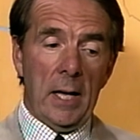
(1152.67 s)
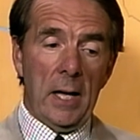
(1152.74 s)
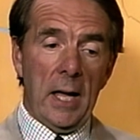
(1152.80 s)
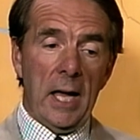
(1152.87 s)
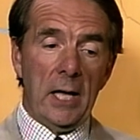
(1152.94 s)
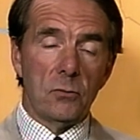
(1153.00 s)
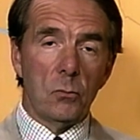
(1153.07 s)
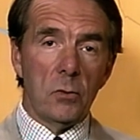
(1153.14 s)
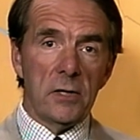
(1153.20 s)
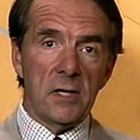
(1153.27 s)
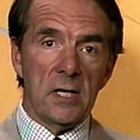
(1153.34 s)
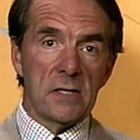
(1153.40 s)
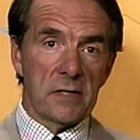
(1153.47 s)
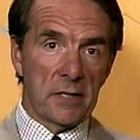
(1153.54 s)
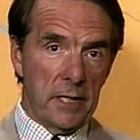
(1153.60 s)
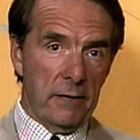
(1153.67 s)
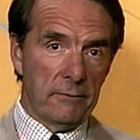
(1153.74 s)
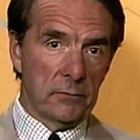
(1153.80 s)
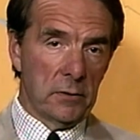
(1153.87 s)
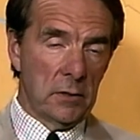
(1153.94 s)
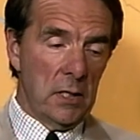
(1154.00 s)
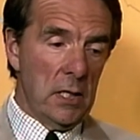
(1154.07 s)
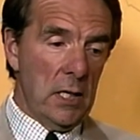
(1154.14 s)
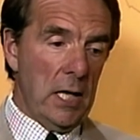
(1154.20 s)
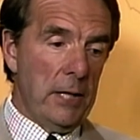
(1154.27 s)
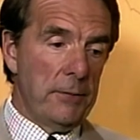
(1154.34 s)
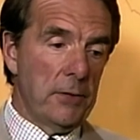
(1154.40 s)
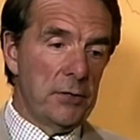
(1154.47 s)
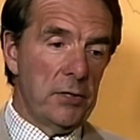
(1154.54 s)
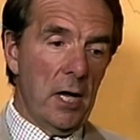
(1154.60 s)
And with his 11
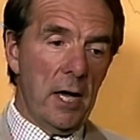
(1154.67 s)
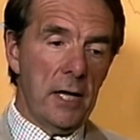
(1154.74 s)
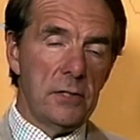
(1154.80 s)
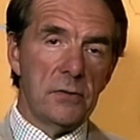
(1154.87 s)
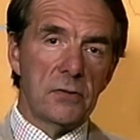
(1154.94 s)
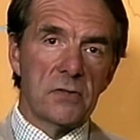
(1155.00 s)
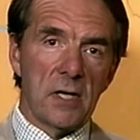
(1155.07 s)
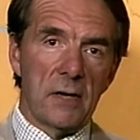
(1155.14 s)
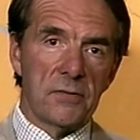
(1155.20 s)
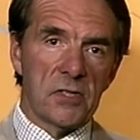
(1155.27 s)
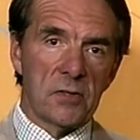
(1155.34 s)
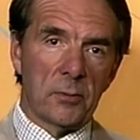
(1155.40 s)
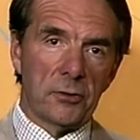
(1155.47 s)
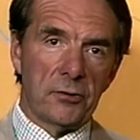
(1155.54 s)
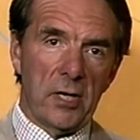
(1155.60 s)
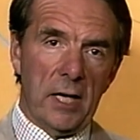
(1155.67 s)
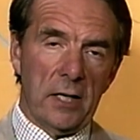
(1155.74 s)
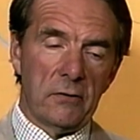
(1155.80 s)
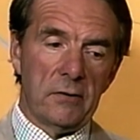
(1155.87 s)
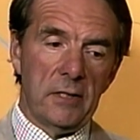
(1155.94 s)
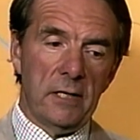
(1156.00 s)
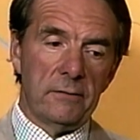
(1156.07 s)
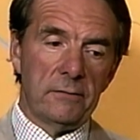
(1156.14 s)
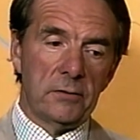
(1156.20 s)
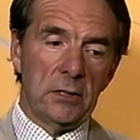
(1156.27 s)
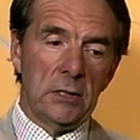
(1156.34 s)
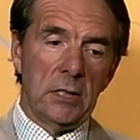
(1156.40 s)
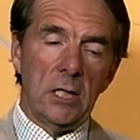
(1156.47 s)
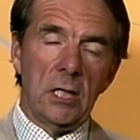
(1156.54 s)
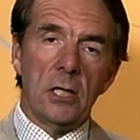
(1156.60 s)
and the 9 serviceable tanks left,
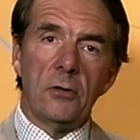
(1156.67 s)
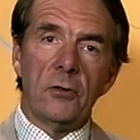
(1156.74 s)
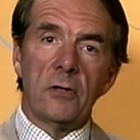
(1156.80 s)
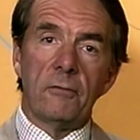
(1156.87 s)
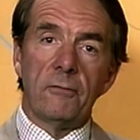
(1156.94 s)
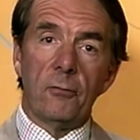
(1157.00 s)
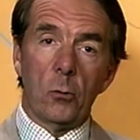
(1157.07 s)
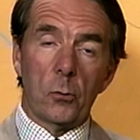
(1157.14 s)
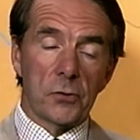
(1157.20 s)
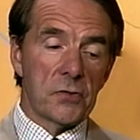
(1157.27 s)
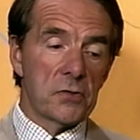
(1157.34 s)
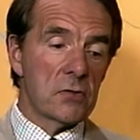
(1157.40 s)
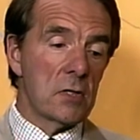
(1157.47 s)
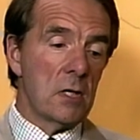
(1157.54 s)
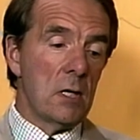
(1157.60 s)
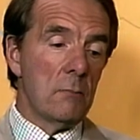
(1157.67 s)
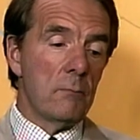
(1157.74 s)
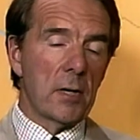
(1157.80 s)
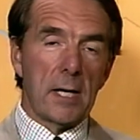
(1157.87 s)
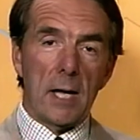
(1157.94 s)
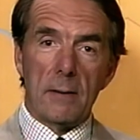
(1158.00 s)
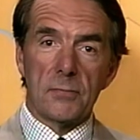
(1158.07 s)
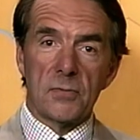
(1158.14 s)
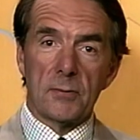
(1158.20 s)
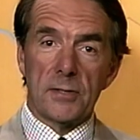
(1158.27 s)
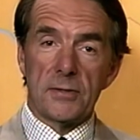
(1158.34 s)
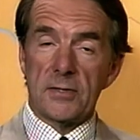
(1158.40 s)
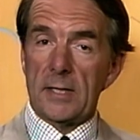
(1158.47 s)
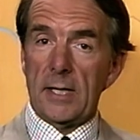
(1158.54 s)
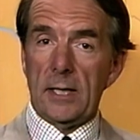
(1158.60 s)
the force becomes
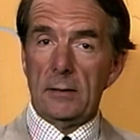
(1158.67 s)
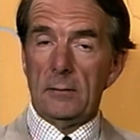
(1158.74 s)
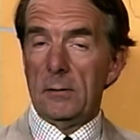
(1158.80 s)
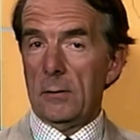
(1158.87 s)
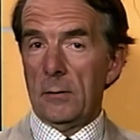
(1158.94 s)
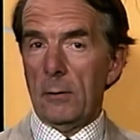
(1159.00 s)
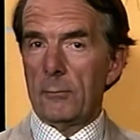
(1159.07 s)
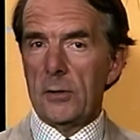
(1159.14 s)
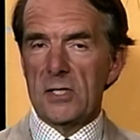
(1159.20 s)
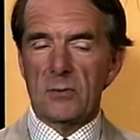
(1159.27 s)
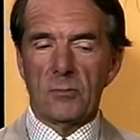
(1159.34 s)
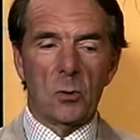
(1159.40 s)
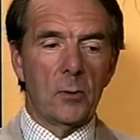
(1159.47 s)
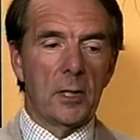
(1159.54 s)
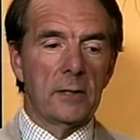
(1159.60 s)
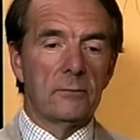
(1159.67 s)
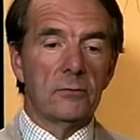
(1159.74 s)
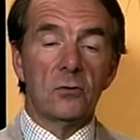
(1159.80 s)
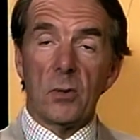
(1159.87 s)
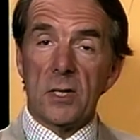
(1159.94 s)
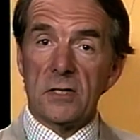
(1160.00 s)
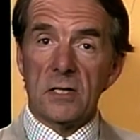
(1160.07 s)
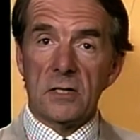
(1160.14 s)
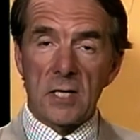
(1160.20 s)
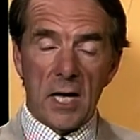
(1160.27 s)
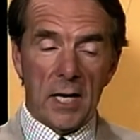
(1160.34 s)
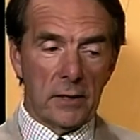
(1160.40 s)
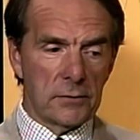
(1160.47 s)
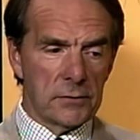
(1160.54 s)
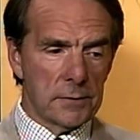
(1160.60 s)
once again a reasonable one of 20
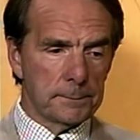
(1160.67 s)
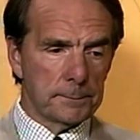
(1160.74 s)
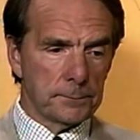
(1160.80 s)
tanks.